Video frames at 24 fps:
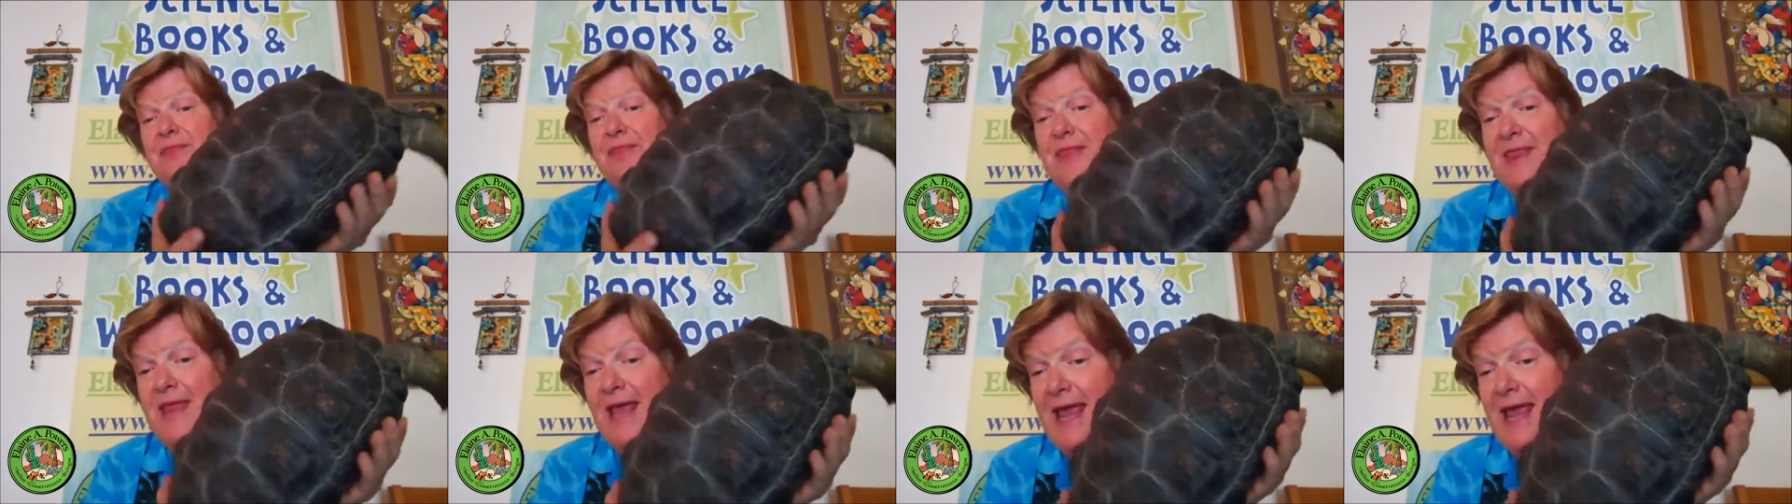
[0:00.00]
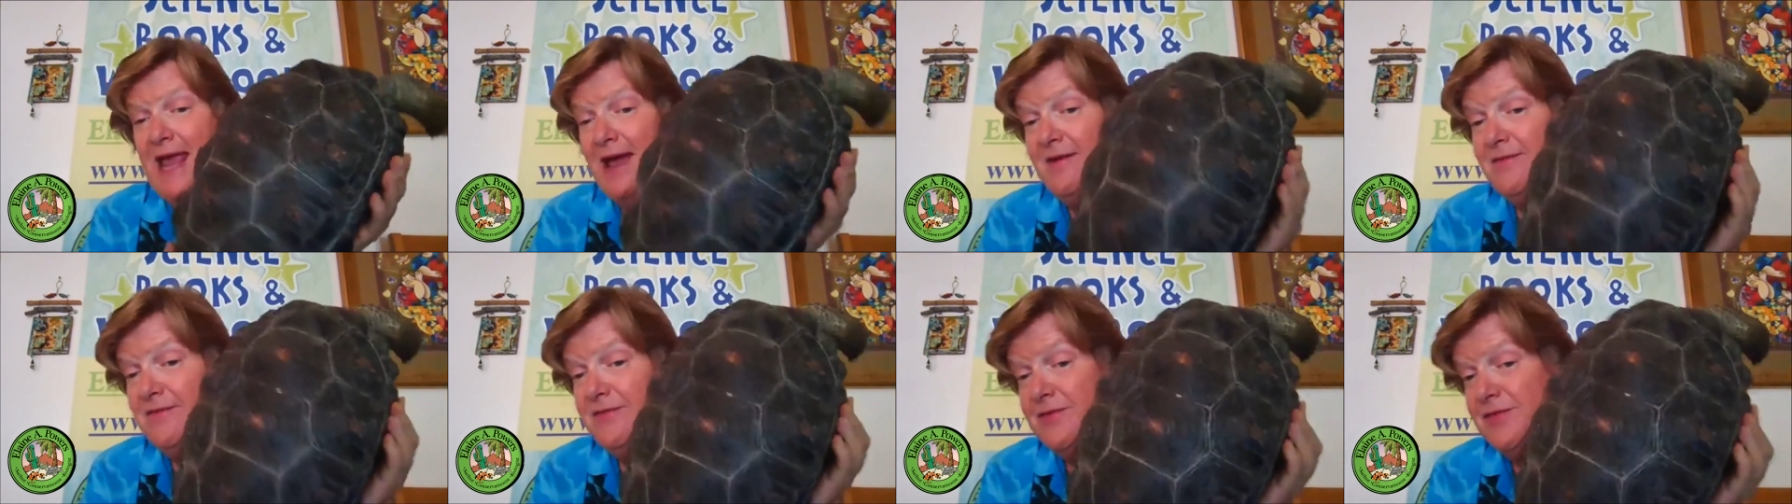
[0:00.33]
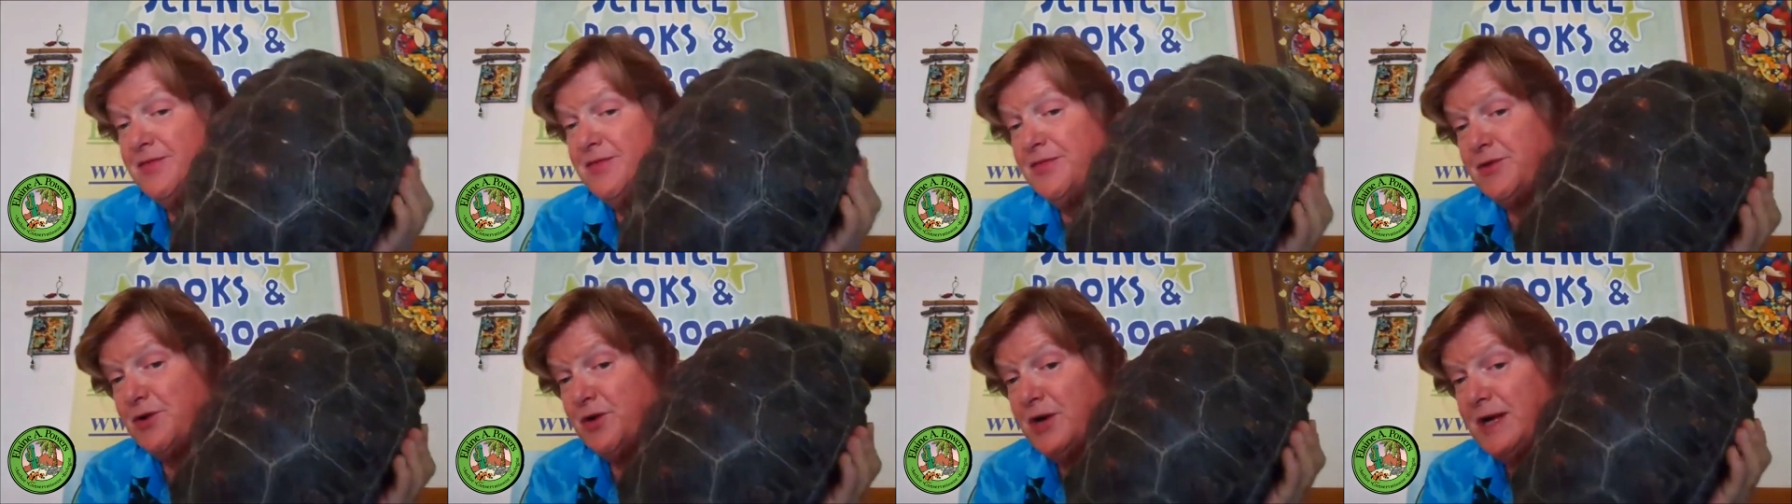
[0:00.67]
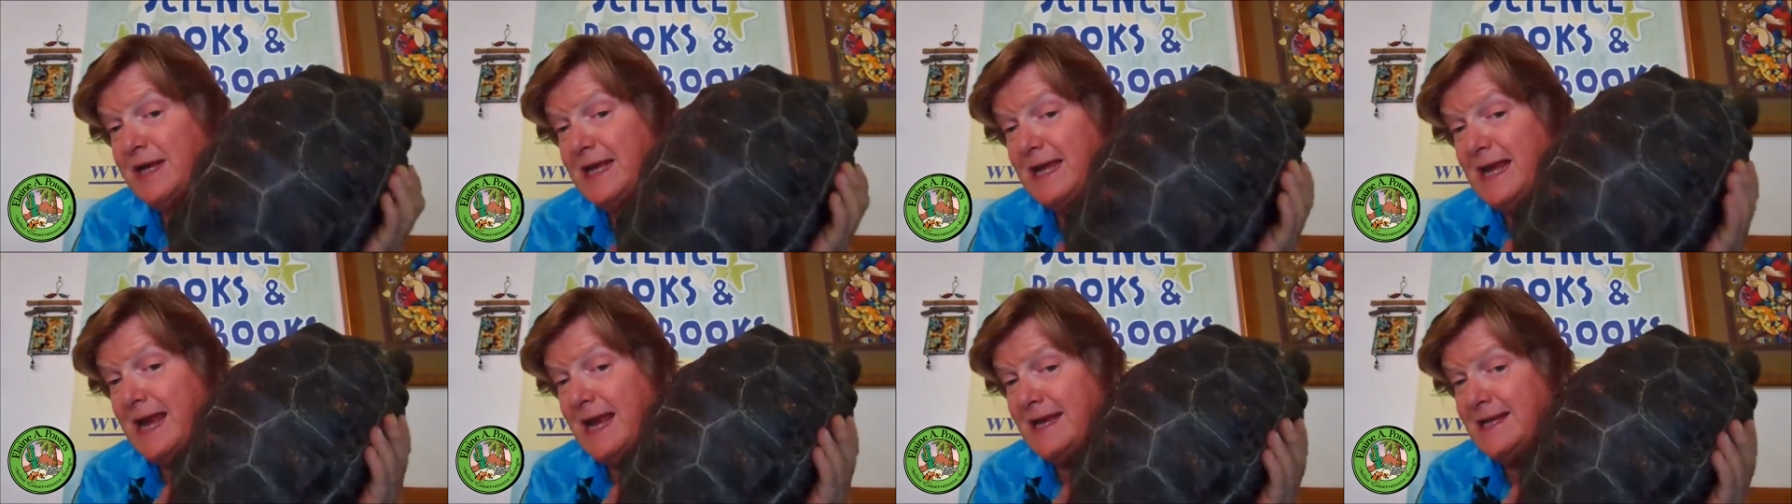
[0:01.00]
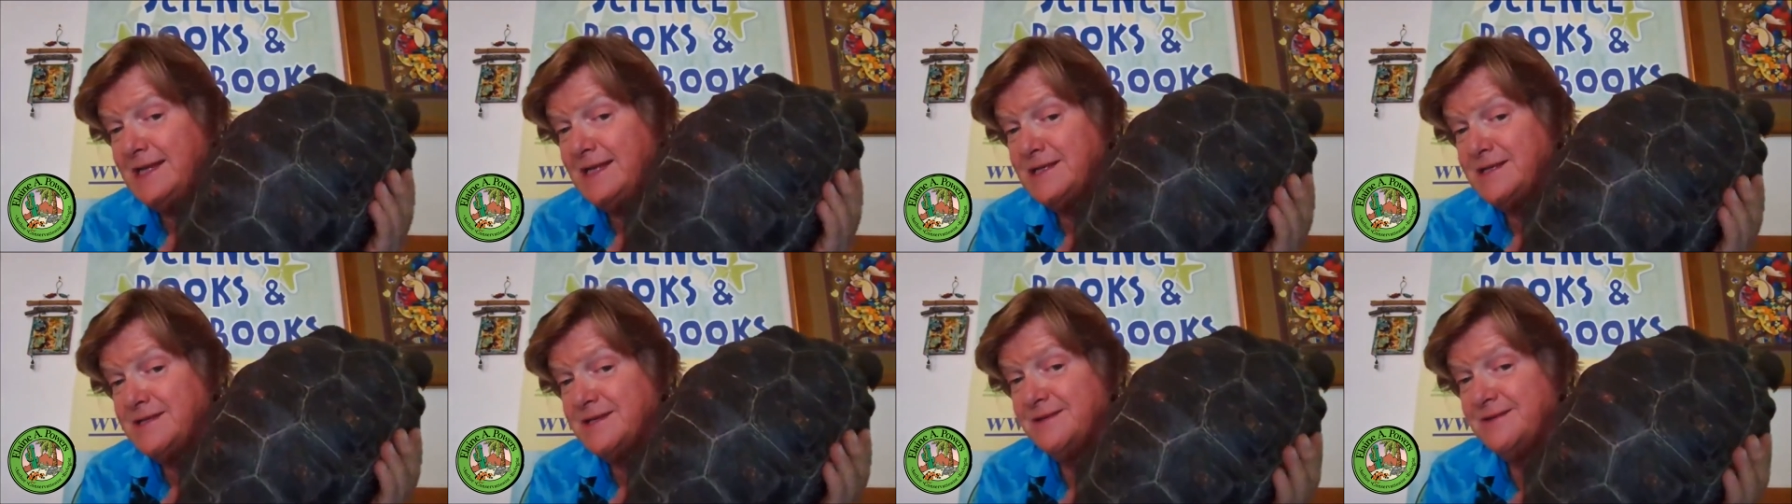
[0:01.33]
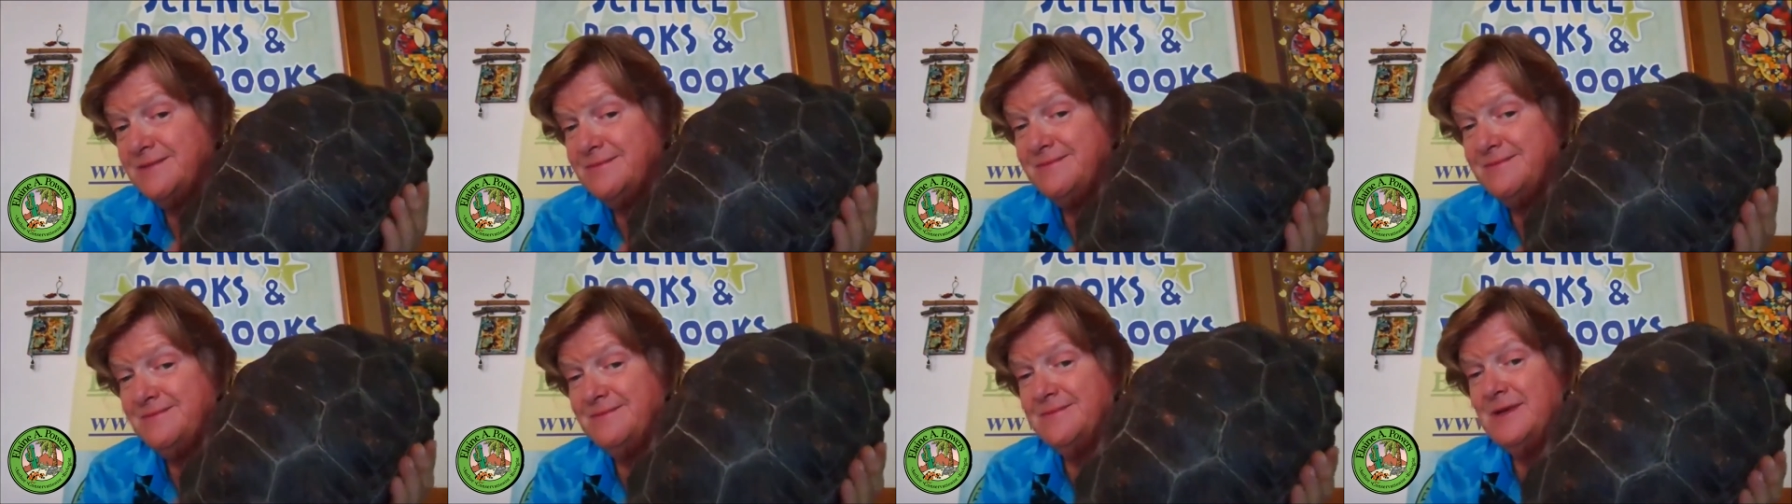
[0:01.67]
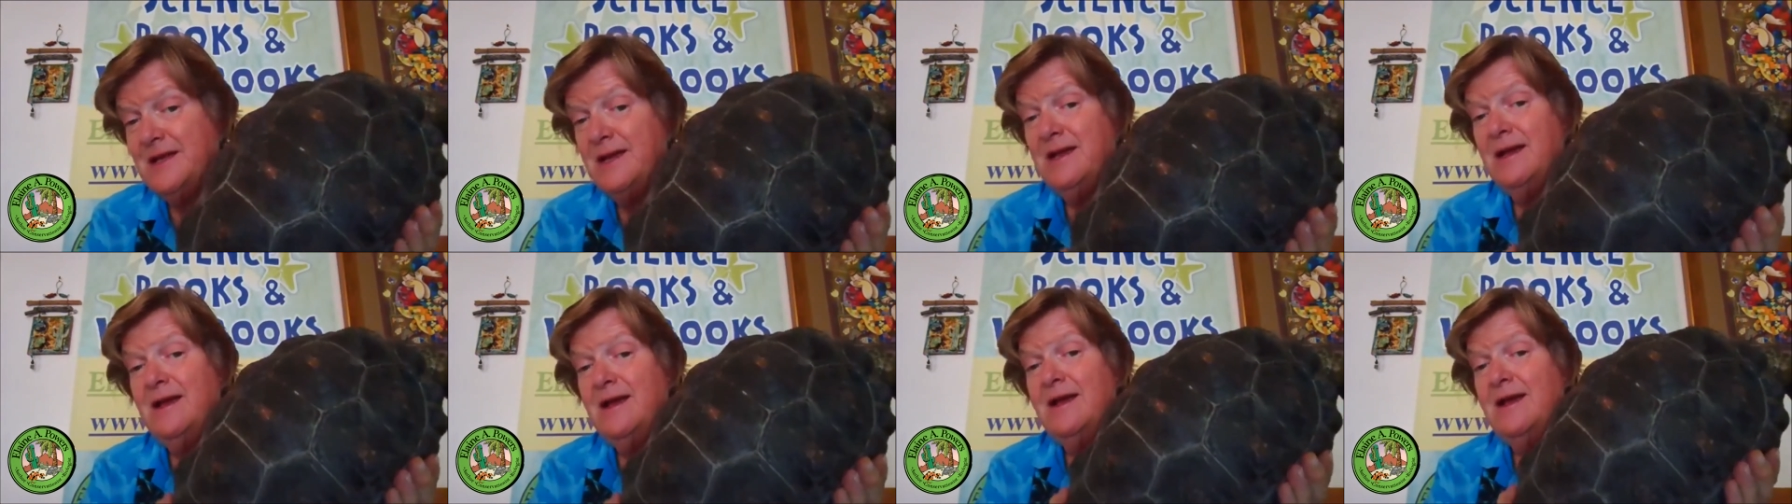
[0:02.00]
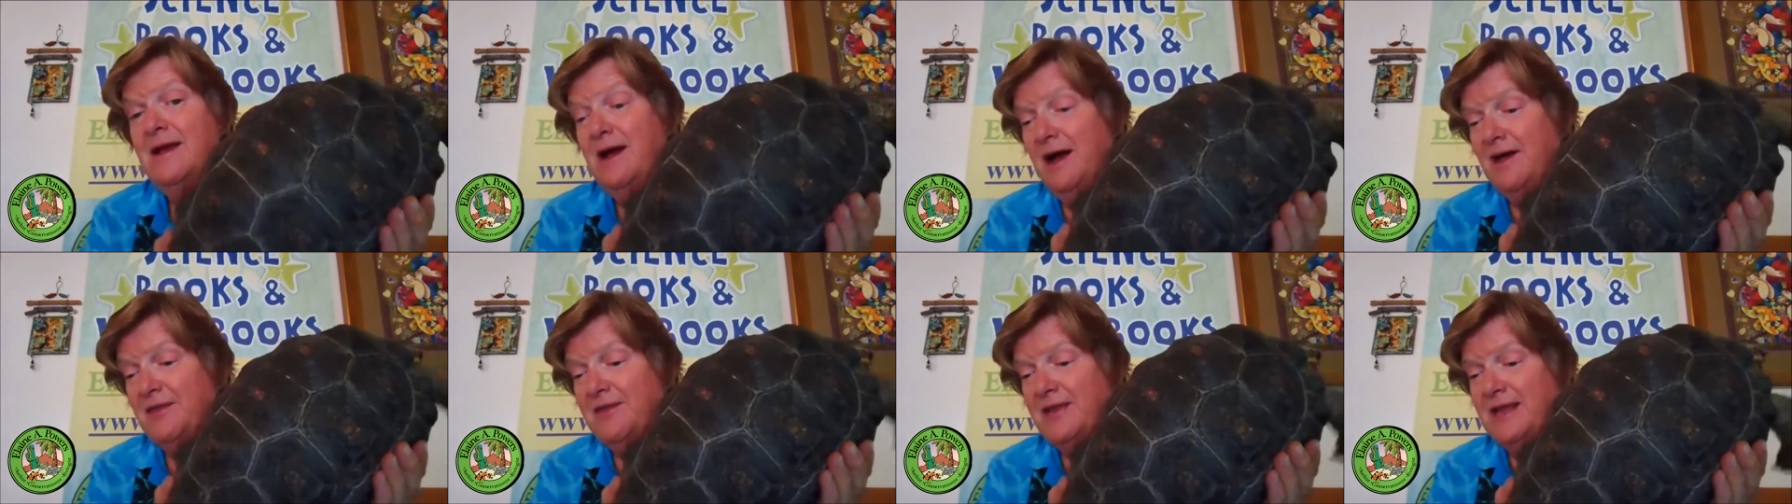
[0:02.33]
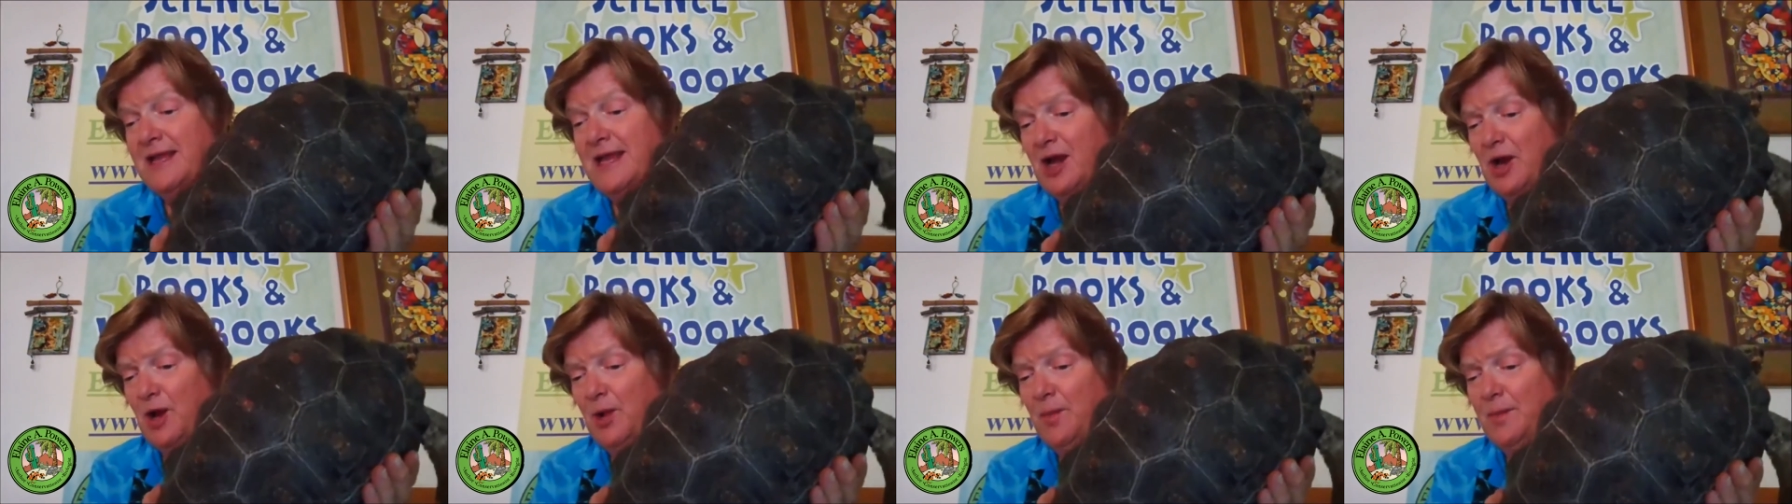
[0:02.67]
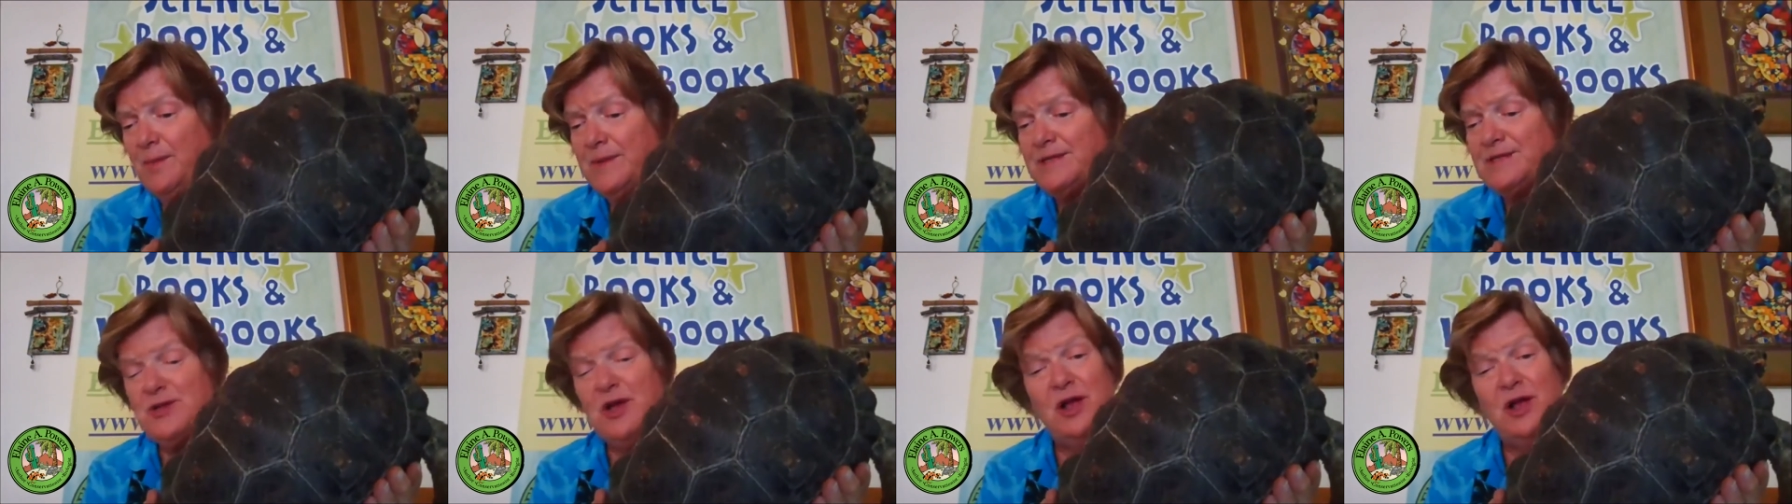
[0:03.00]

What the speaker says: They have 38 on the carapace.